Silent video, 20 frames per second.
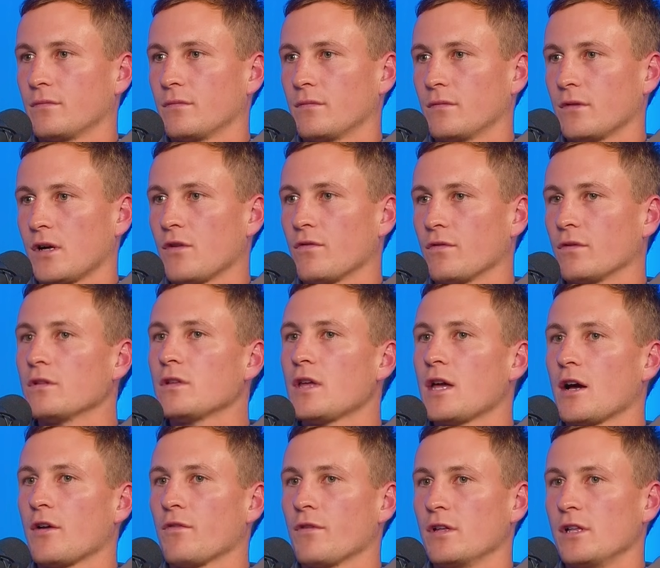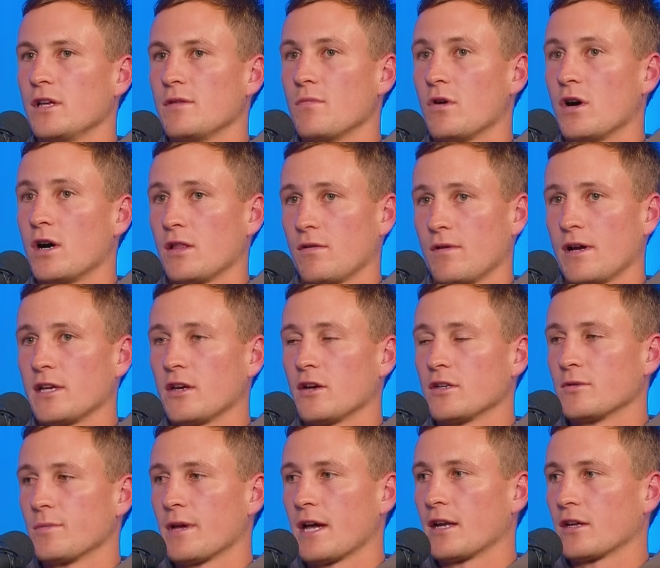I really admire the way he
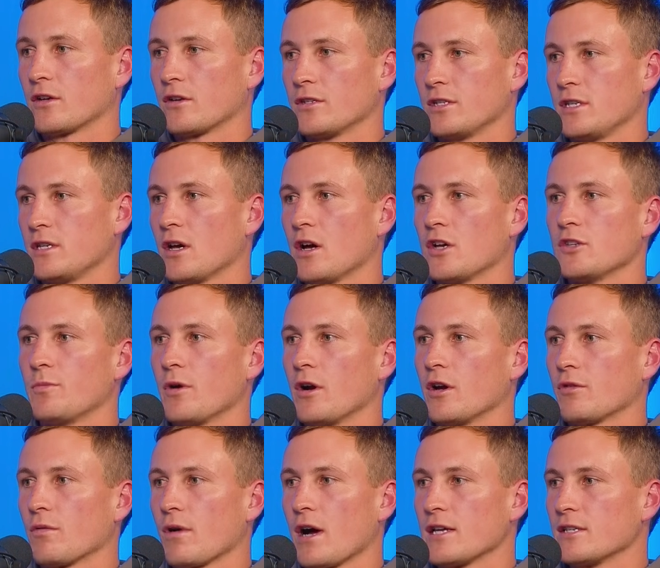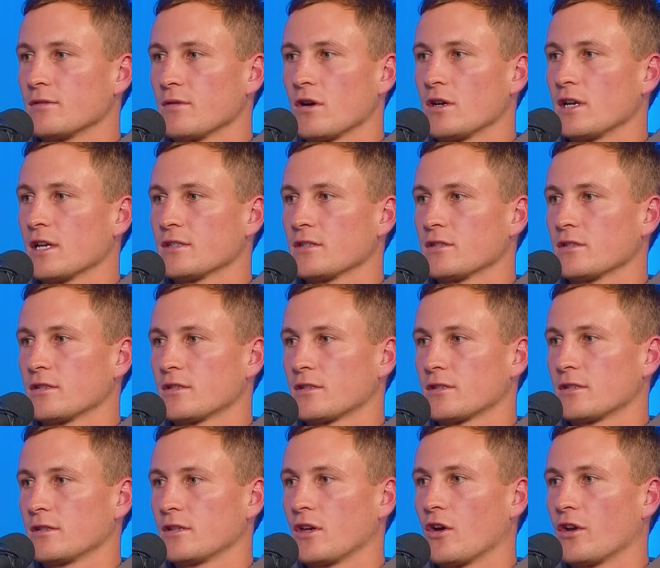goes about it because he goes both ways. Well, he doesn't
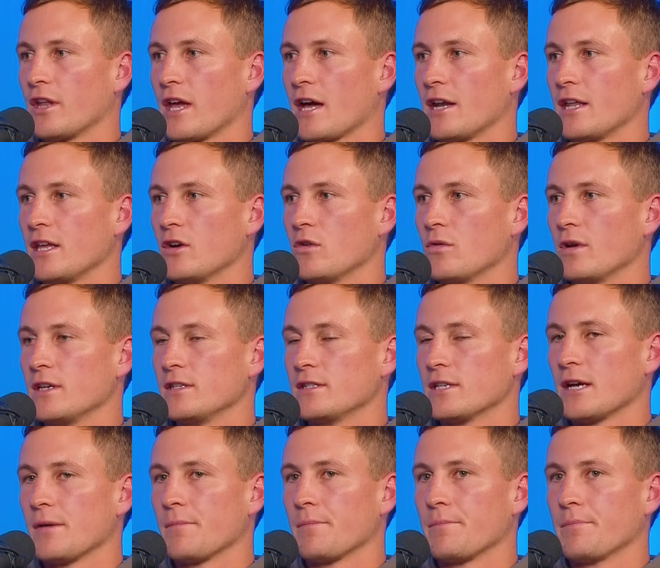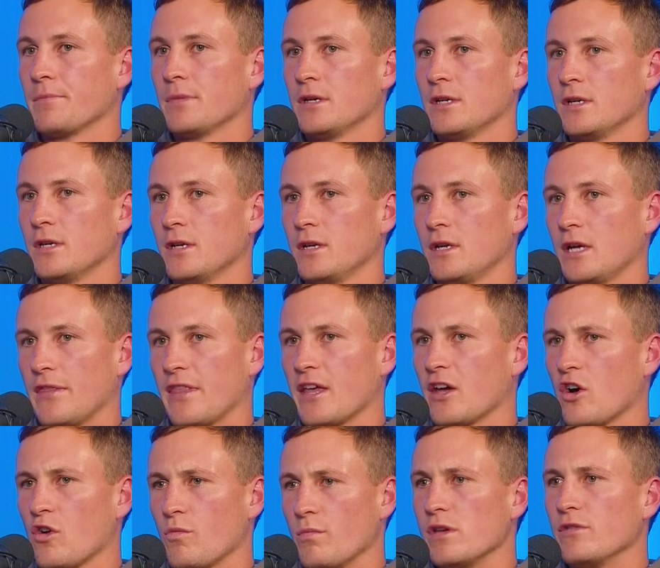just go downhill. He's and their
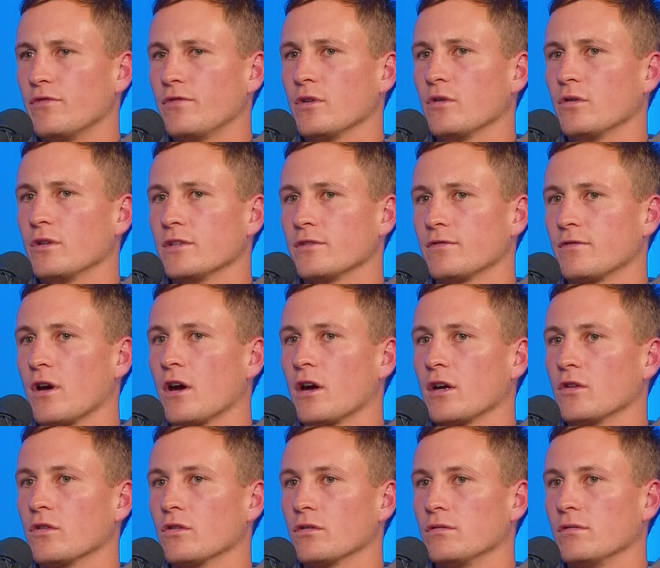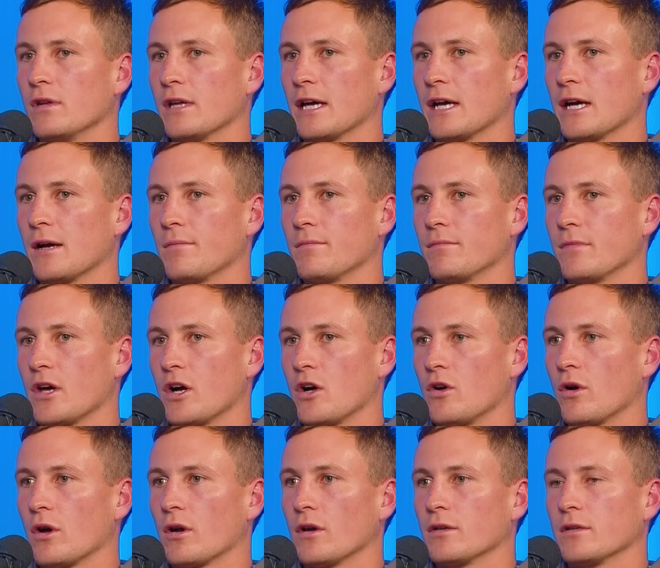whole midfield is very good.
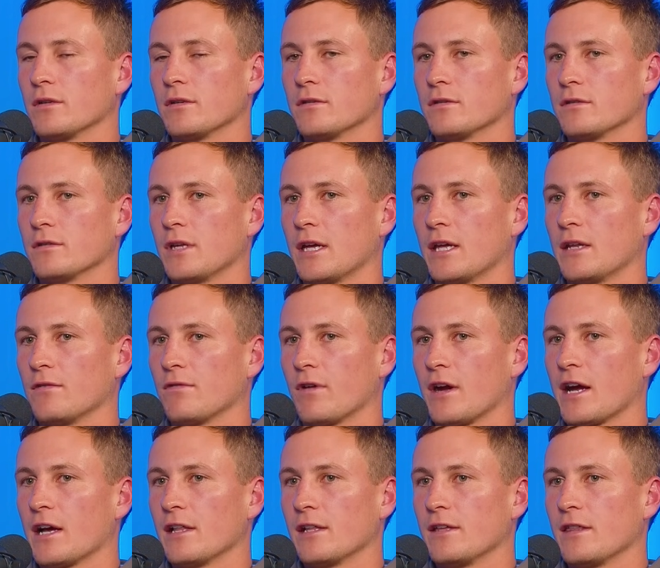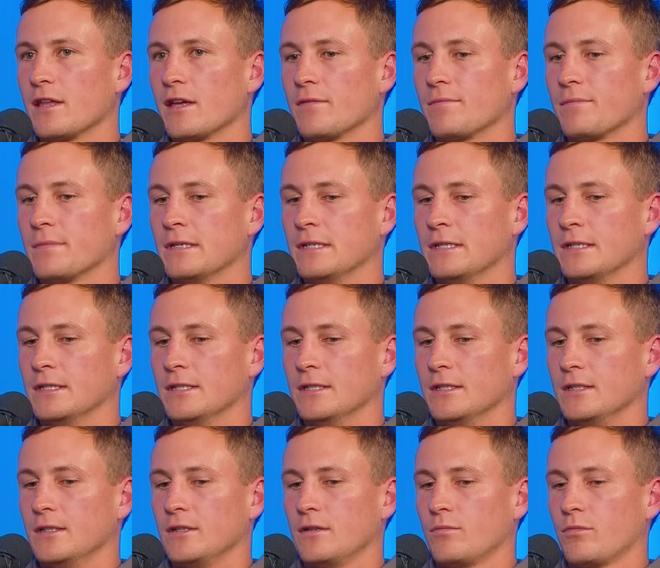Noah and Rowley, they're
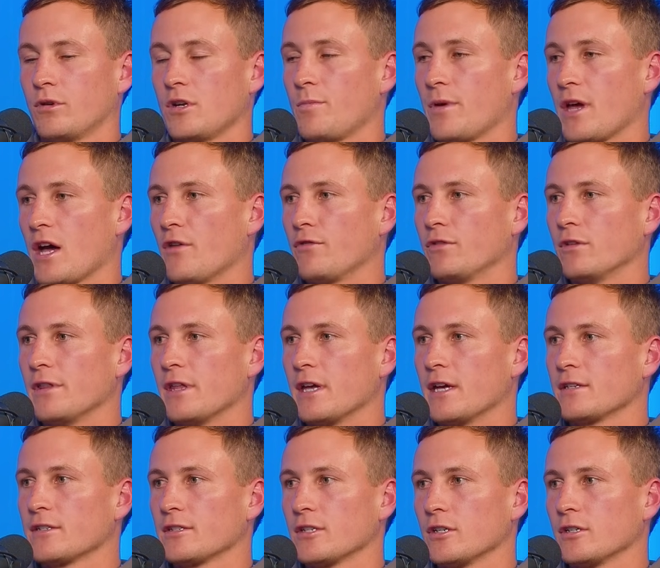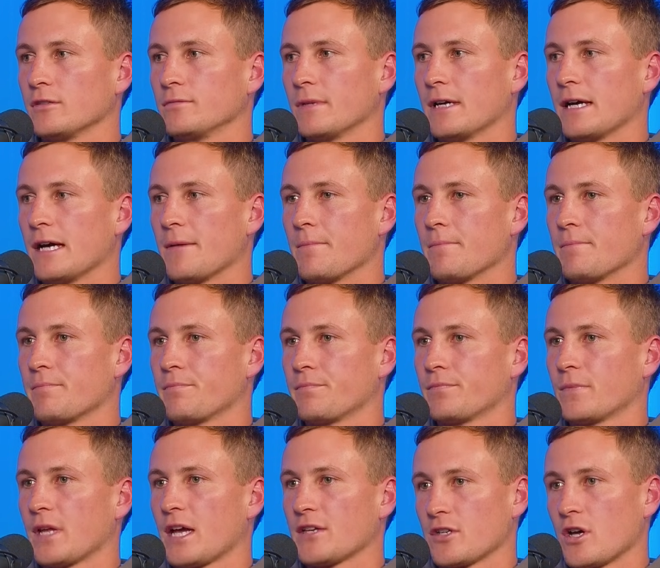pretty powerful in there. So
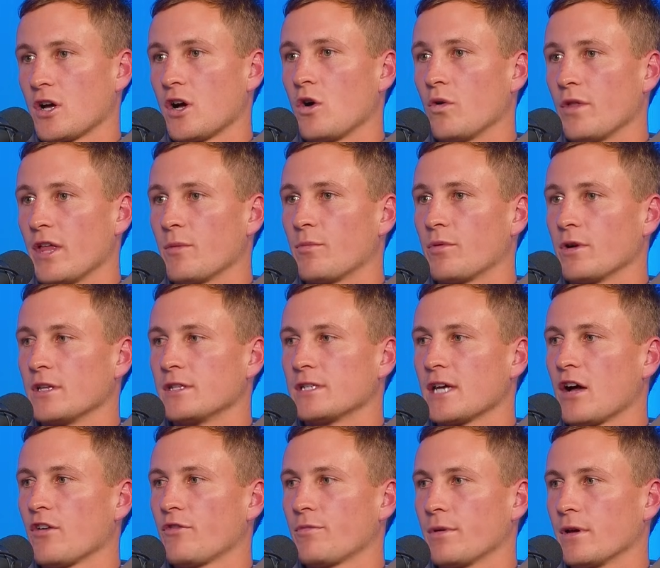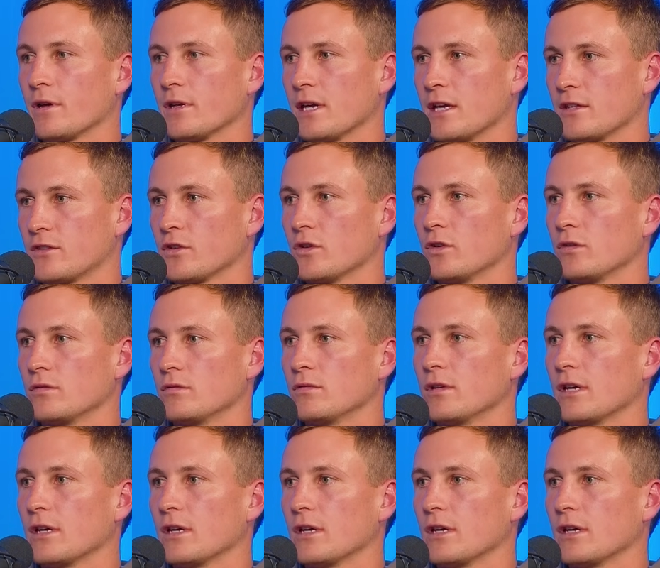as a whole, they're pretty tough. But yeah, Touk,